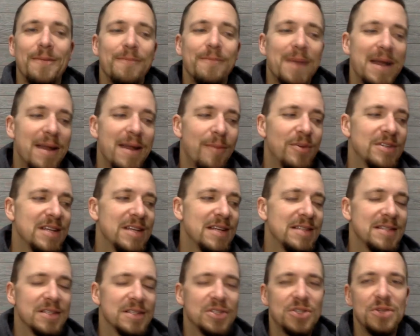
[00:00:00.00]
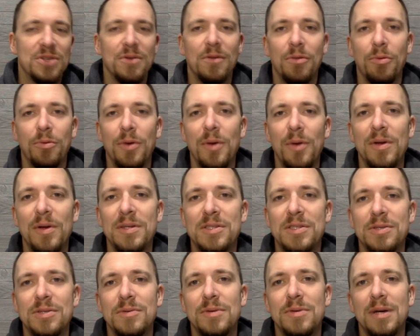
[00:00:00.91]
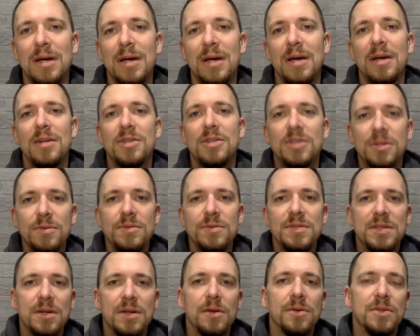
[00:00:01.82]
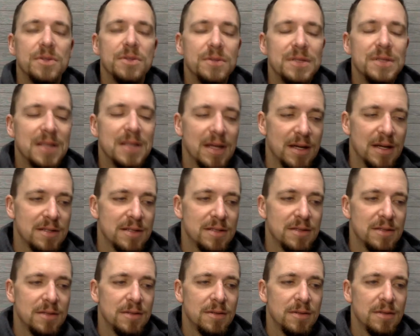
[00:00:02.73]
My number is eight six two, three one two, two zero two six.